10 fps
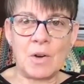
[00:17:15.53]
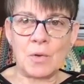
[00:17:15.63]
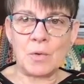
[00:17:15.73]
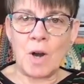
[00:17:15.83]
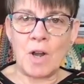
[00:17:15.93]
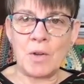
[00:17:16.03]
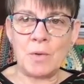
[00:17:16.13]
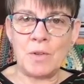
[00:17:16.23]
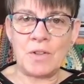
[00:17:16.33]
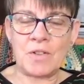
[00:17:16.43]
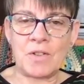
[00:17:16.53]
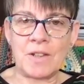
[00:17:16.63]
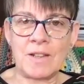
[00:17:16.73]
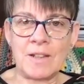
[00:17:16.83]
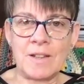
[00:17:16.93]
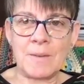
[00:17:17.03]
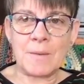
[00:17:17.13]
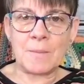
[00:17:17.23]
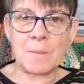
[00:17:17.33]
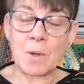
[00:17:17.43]
on roads
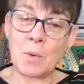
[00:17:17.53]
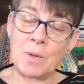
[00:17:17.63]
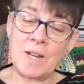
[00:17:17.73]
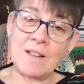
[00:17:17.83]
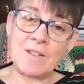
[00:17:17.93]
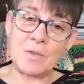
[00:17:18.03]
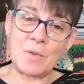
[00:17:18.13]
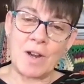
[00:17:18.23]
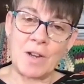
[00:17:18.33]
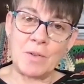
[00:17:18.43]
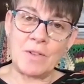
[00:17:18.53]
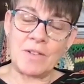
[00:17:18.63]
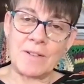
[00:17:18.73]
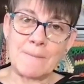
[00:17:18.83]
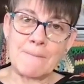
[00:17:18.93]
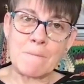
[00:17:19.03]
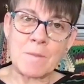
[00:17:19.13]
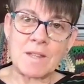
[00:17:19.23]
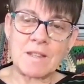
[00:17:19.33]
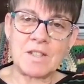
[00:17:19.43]
or next to roads,
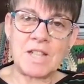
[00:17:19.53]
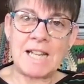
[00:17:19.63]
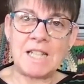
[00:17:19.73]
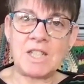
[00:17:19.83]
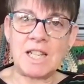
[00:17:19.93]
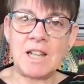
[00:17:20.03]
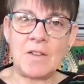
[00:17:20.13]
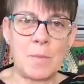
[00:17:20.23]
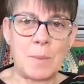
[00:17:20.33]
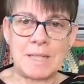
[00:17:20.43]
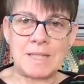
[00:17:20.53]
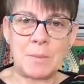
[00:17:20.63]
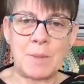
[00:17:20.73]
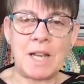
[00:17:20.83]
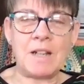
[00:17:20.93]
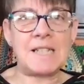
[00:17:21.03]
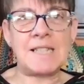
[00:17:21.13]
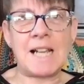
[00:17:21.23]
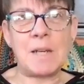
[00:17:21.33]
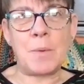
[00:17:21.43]
challenging government. Are we going to
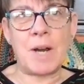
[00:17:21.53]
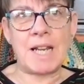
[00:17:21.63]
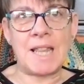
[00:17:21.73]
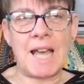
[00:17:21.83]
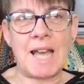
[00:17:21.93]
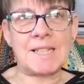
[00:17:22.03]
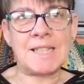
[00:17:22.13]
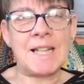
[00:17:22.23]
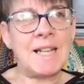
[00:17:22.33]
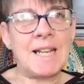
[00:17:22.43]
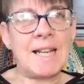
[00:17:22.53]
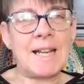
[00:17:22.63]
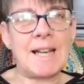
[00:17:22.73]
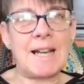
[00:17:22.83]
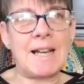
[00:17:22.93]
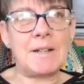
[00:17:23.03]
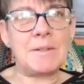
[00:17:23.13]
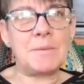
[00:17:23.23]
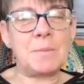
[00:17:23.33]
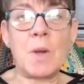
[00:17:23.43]
celebrate that,
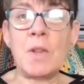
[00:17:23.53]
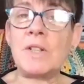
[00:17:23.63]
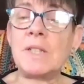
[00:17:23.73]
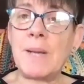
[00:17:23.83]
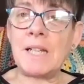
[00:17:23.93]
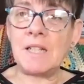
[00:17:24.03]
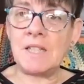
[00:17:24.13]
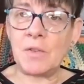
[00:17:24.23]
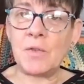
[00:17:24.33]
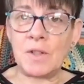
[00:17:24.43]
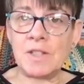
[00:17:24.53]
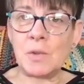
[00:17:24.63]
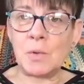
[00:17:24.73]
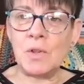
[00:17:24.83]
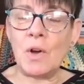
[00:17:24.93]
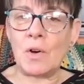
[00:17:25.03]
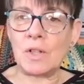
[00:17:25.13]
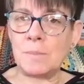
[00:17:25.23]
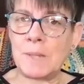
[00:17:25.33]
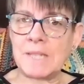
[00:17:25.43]
whether it's made a difference or
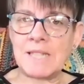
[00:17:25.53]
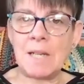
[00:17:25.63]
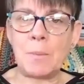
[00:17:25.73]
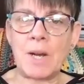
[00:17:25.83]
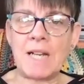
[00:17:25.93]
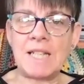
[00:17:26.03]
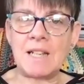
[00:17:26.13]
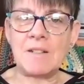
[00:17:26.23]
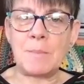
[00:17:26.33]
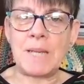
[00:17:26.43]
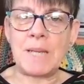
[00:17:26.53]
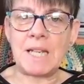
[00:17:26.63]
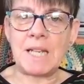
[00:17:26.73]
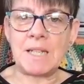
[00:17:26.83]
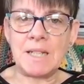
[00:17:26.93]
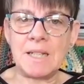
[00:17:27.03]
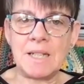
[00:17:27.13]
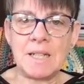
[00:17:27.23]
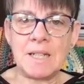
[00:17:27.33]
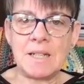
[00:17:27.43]
not, but celebrate it as being
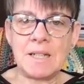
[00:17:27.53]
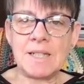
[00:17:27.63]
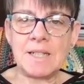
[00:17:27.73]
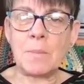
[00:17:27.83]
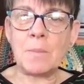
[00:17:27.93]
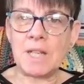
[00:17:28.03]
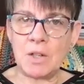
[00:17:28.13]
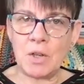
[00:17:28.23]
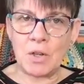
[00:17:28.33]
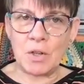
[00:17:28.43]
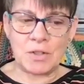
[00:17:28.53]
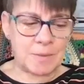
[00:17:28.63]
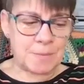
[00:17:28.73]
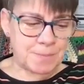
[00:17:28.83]
something good?